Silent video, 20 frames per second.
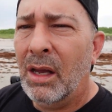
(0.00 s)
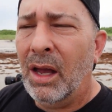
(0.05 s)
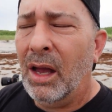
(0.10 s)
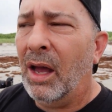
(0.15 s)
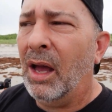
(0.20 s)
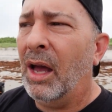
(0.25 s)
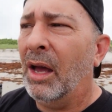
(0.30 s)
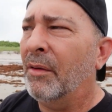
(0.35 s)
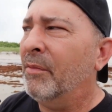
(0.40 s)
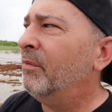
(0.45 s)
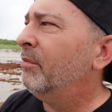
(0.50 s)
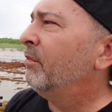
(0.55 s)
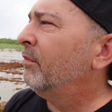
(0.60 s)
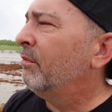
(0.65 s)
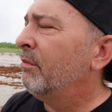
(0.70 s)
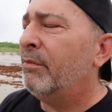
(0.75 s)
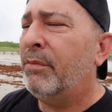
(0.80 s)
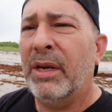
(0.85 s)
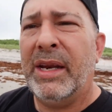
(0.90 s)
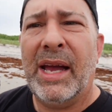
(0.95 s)
Um,
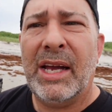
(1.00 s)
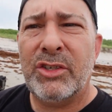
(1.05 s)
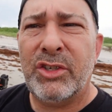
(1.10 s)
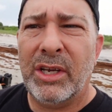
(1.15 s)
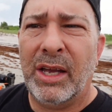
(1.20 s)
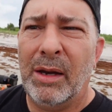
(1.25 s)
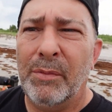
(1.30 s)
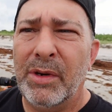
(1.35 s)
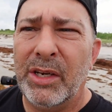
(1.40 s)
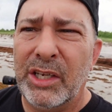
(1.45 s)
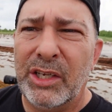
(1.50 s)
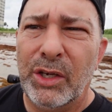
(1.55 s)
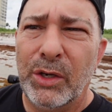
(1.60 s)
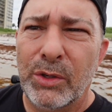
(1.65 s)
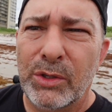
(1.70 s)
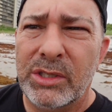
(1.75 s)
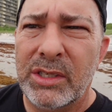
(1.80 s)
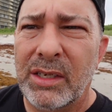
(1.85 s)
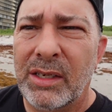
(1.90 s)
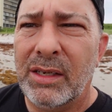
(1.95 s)
but actually I'm going to
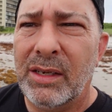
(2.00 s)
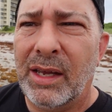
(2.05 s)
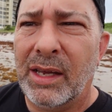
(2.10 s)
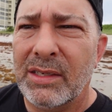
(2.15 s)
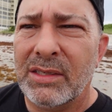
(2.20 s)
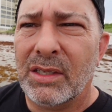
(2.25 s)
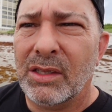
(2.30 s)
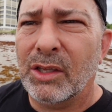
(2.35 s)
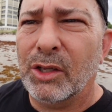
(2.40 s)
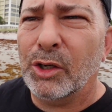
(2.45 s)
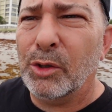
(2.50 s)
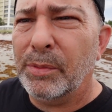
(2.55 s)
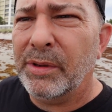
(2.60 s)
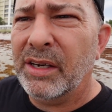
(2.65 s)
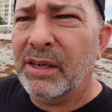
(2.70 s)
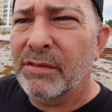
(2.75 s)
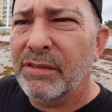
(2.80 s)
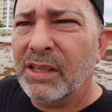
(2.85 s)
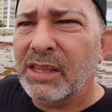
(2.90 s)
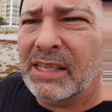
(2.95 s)
use it as a little
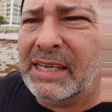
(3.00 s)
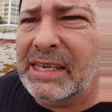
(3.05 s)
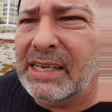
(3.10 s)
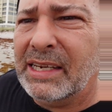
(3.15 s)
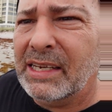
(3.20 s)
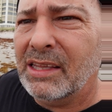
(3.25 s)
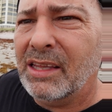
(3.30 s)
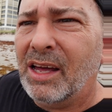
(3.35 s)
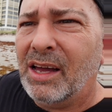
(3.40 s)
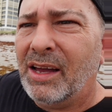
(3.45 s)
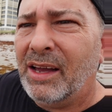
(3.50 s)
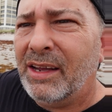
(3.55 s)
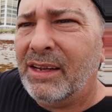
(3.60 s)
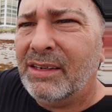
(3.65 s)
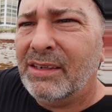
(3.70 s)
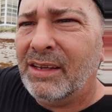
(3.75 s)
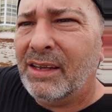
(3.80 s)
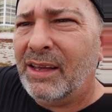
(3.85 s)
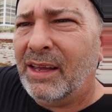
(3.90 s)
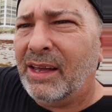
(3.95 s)
bit of a leading line
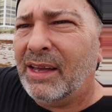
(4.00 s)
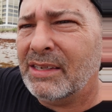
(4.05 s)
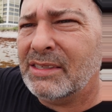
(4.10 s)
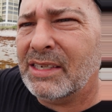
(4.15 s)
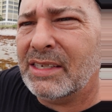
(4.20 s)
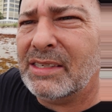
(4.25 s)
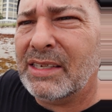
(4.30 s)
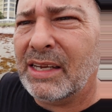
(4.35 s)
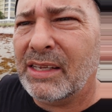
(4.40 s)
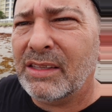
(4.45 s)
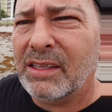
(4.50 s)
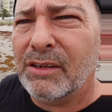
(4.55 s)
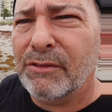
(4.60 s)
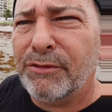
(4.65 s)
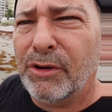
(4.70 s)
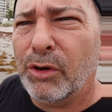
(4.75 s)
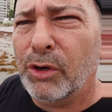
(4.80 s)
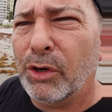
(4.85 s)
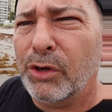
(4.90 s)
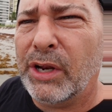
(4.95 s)
as I take the
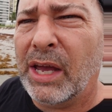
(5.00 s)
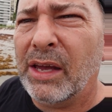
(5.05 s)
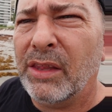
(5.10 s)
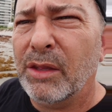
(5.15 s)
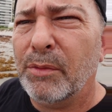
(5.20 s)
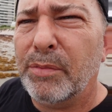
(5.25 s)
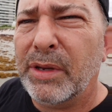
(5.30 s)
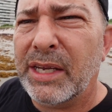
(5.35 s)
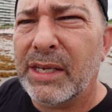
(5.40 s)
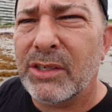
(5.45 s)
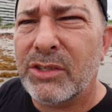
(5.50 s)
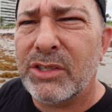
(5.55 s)
photo down the beach.